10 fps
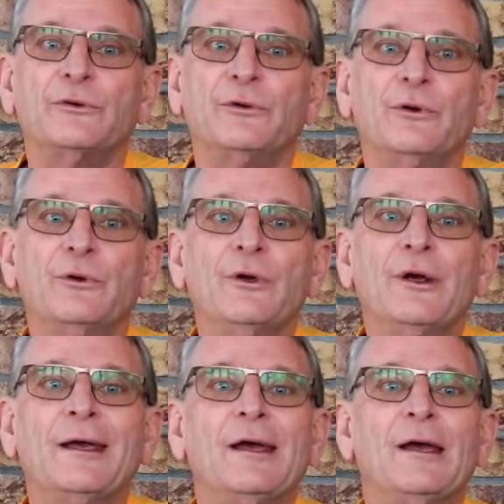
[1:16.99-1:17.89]
Two,
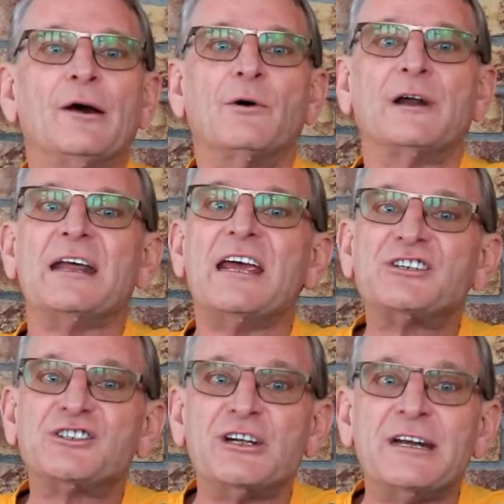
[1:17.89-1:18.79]
or an
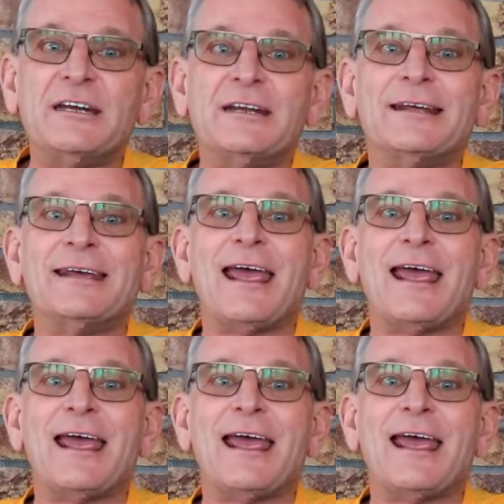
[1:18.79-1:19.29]
itching